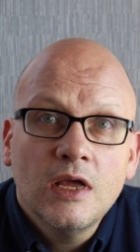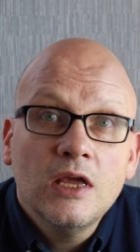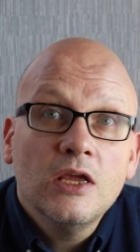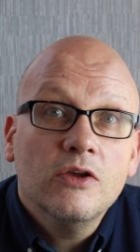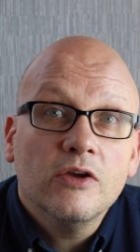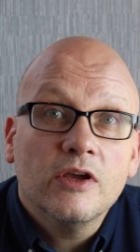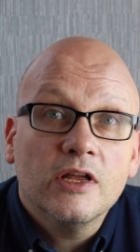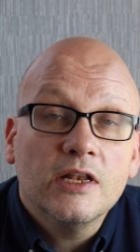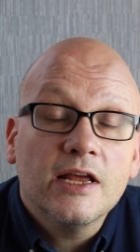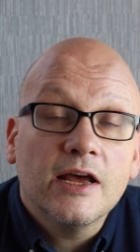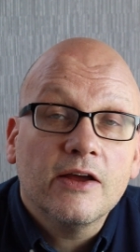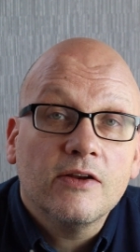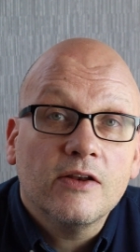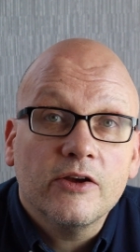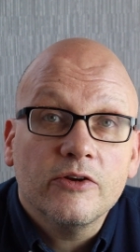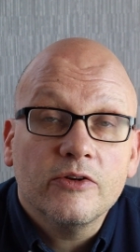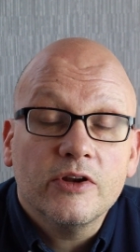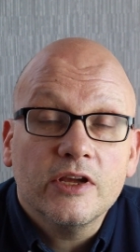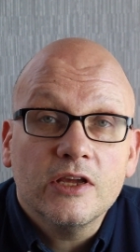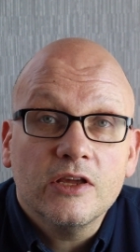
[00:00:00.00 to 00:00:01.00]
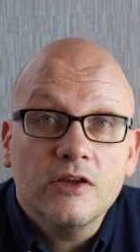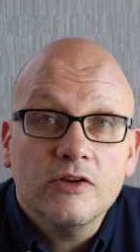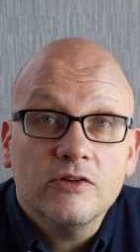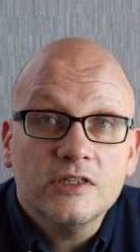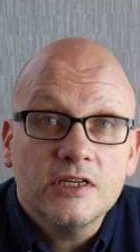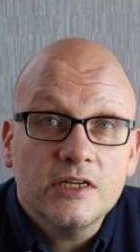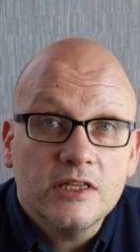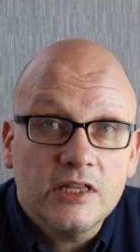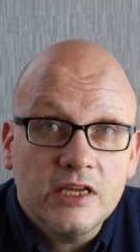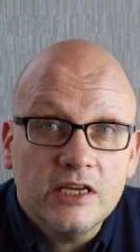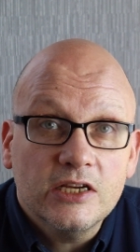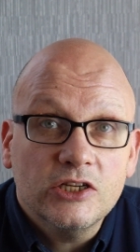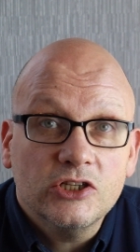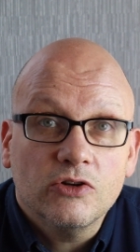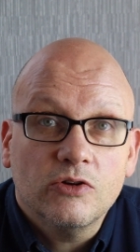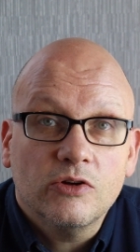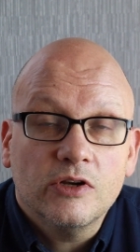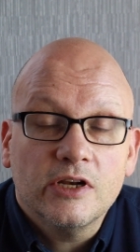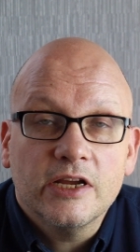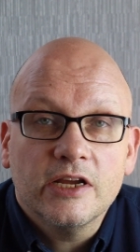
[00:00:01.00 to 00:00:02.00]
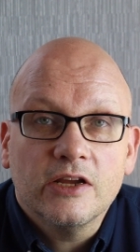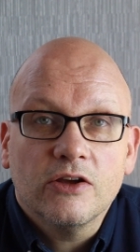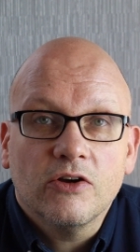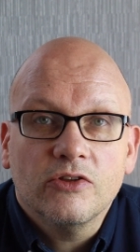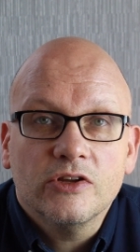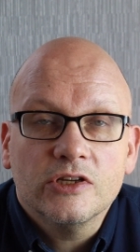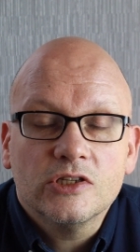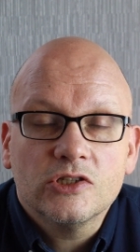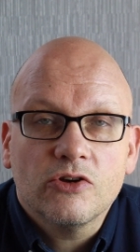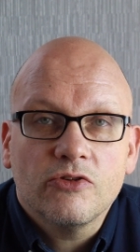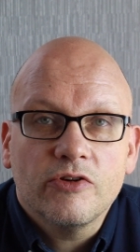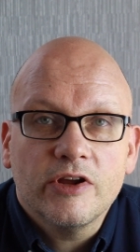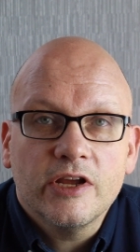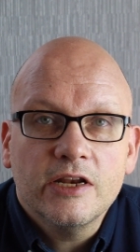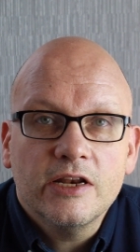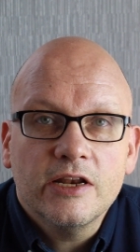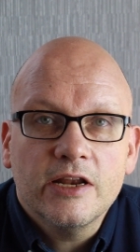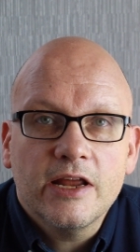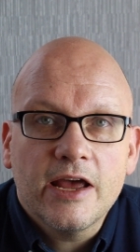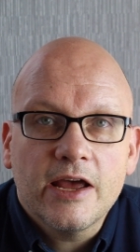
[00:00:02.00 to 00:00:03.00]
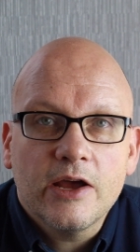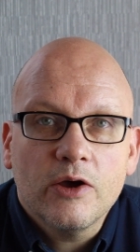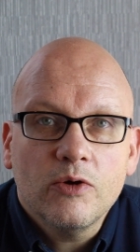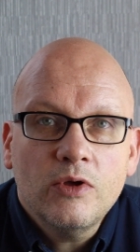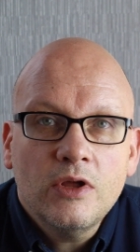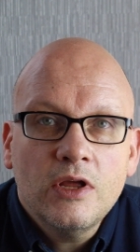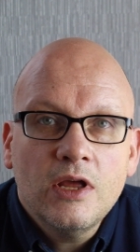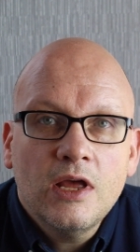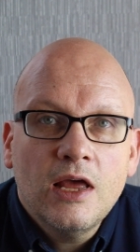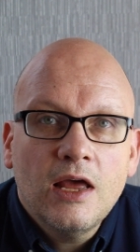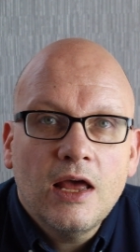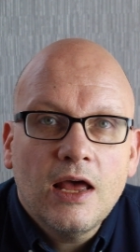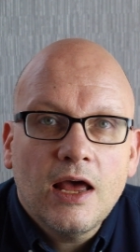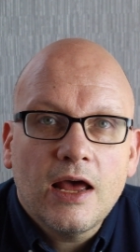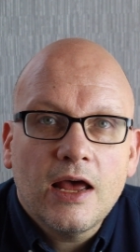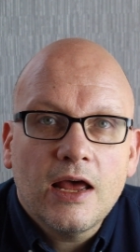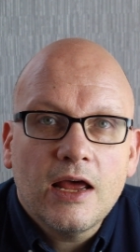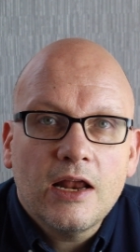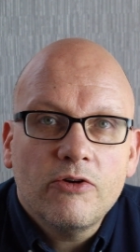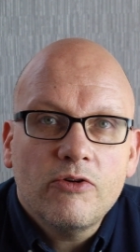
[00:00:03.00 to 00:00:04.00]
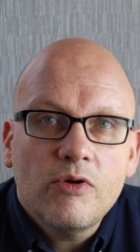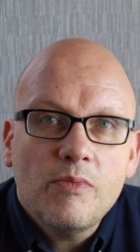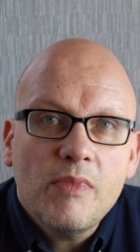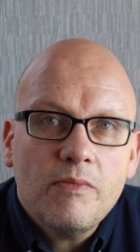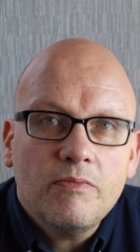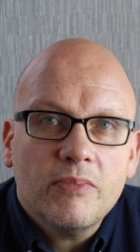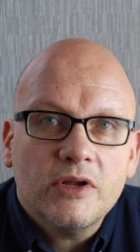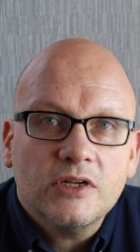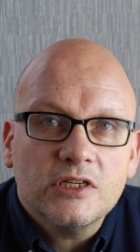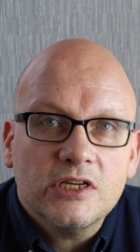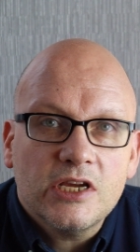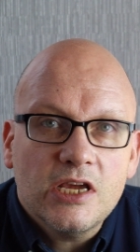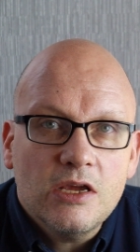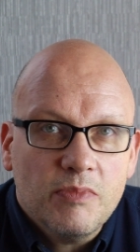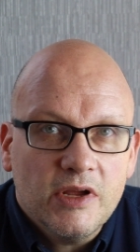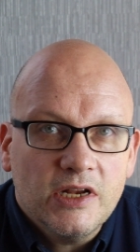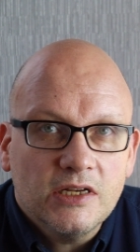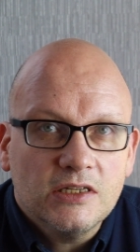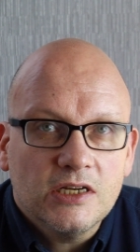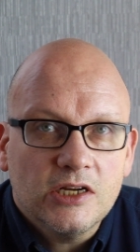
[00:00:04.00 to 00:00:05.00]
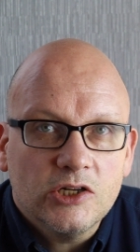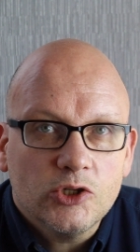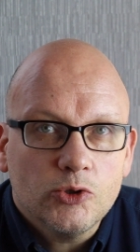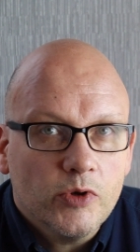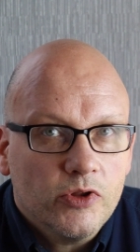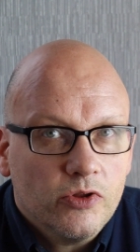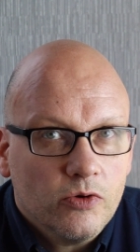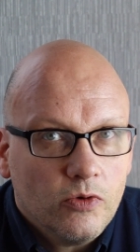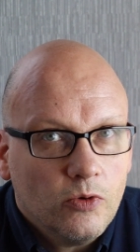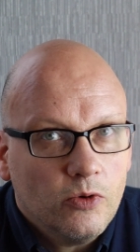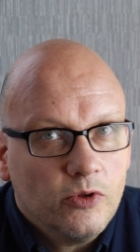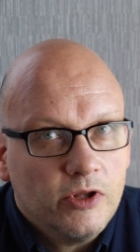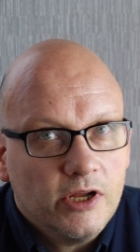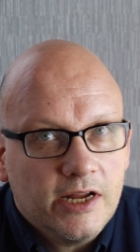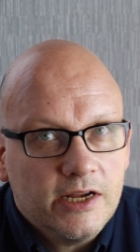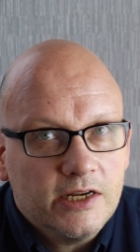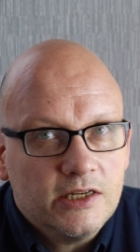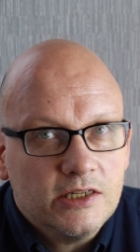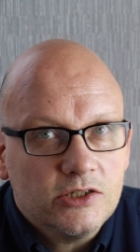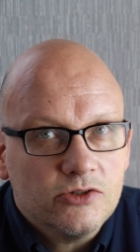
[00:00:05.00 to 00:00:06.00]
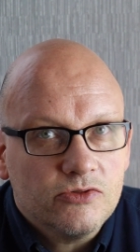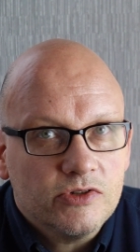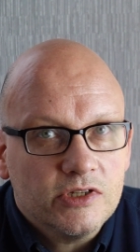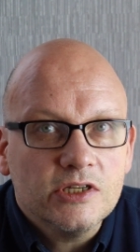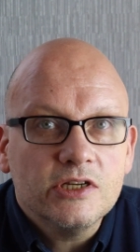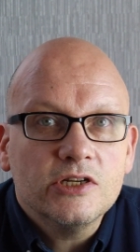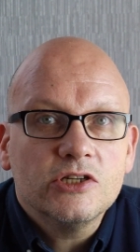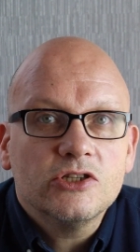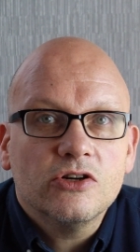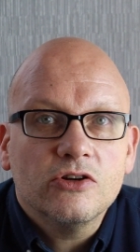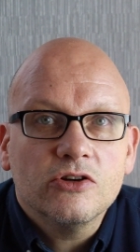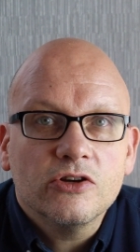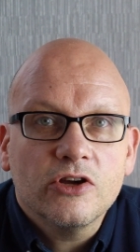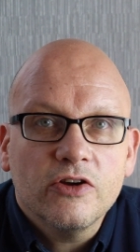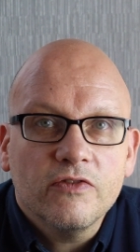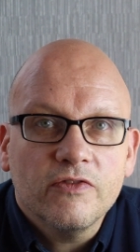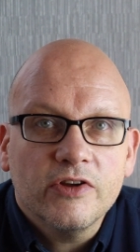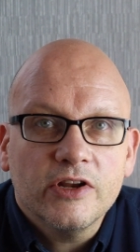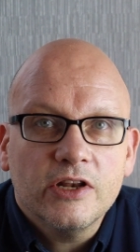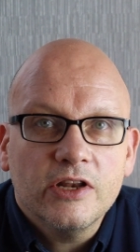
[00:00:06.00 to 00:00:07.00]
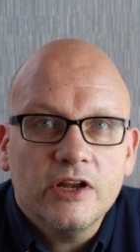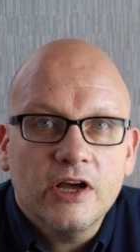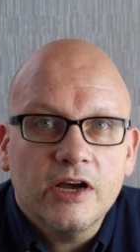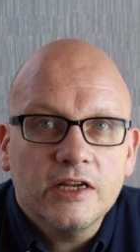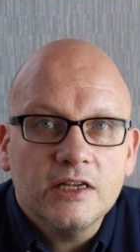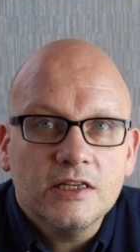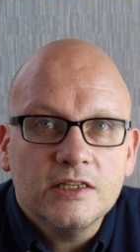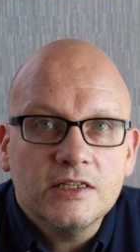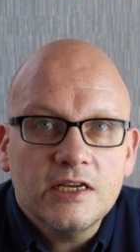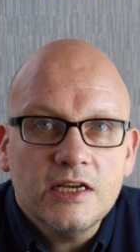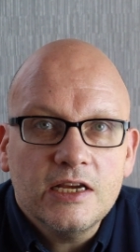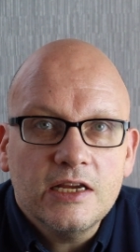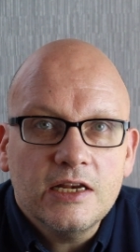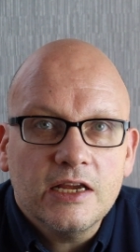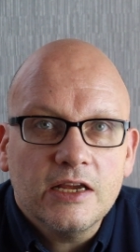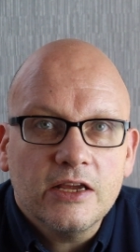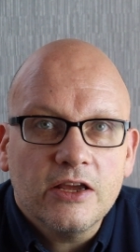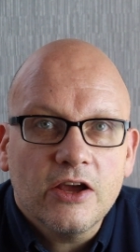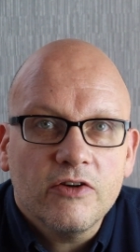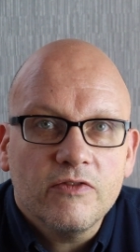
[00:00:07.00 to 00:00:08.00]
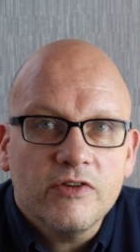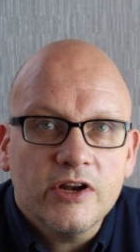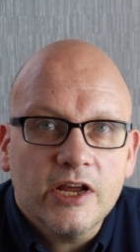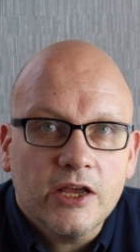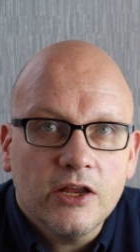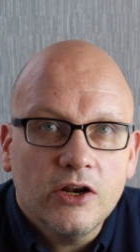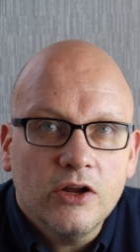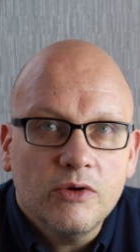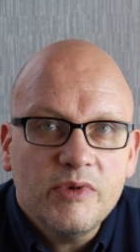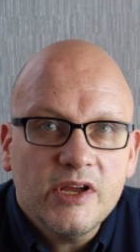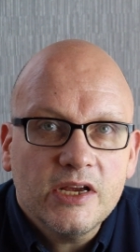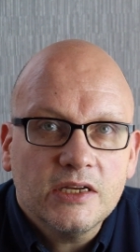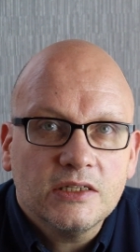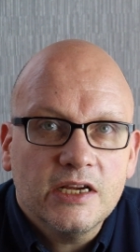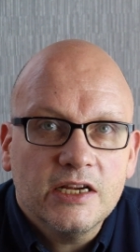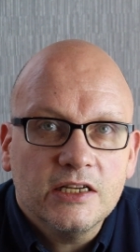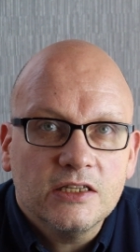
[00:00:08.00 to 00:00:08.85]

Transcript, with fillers: You can download it using the short link on the screen now. And remember to keep in touch with all the latest research on COVID 19 in COVID economics.